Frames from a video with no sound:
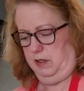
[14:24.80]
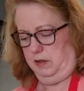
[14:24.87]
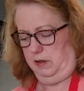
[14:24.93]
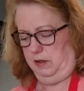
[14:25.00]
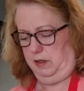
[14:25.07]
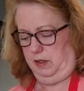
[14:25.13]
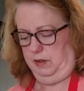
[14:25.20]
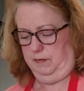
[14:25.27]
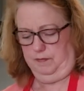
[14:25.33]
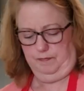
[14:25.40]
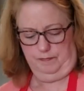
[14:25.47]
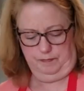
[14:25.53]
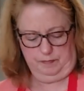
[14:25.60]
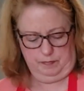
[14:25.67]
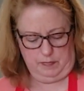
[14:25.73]
Okay.
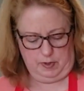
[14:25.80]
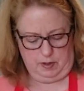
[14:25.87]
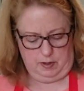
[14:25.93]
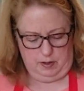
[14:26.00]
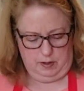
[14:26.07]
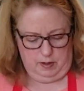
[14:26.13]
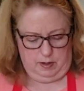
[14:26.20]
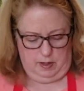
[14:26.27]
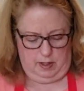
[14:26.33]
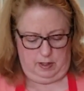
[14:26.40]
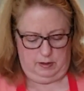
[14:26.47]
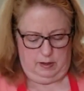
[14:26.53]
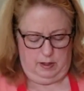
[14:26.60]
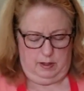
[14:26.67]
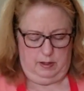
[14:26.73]
And
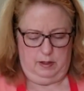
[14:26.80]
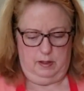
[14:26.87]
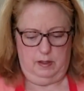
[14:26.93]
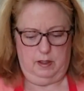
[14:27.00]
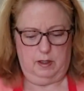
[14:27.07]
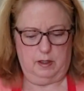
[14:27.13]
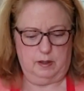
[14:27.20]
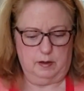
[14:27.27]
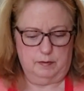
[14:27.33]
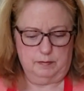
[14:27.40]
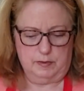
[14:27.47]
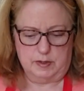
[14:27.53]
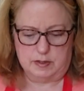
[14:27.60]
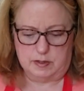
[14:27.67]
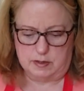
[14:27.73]
then
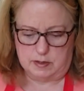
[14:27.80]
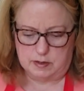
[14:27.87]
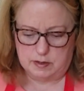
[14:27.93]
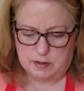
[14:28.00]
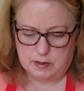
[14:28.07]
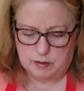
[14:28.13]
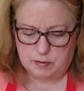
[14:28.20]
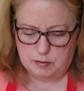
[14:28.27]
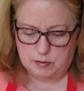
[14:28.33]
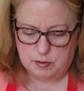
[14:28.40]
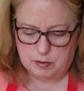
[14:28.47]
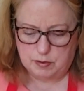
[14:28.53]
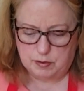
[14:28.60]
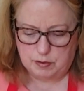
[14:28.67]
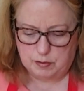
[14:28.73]
this is
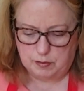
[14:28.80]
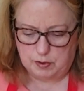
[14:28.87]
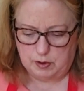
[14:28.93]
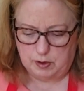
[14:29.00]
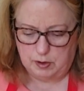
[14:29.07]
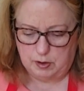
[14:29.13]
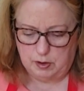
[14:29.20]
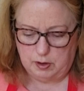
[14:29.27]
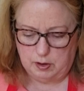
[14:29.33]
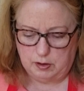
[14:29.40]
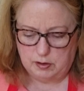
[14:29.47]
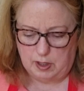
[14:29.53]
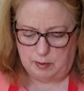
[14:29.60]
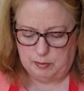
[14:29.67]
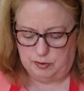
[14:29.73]
3
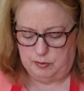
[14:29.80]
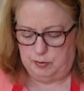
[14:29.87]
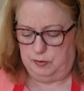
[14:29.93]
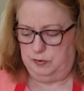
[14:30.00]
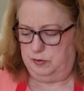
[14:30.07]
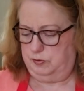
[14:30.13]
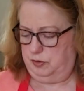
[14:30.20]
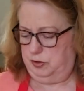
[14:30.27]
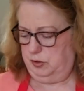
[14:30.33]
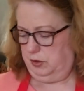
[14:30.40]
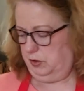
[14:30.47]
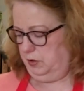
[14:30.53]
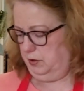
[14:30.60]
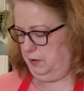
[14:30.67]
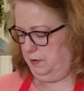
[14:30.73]
tablespoons of
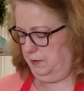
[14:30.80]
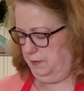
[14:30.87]
sugar.